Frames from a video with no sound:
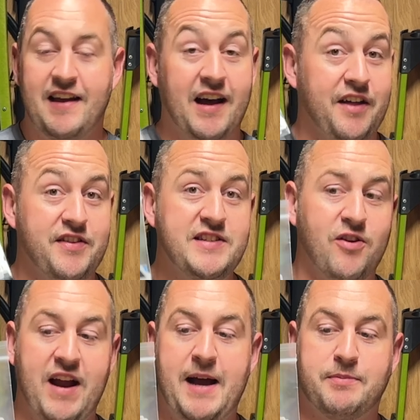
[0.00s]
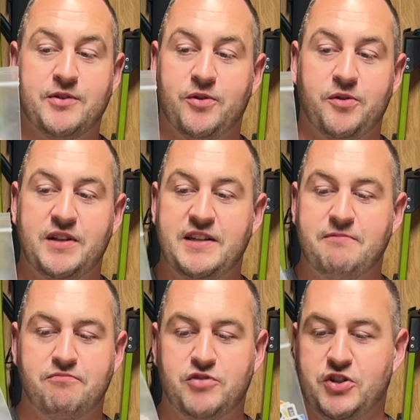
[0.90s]
Uh, these are absolutely
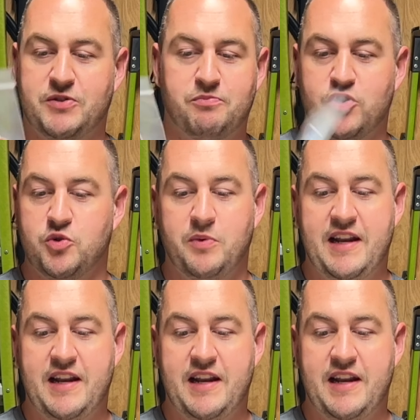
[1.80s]
just sweet.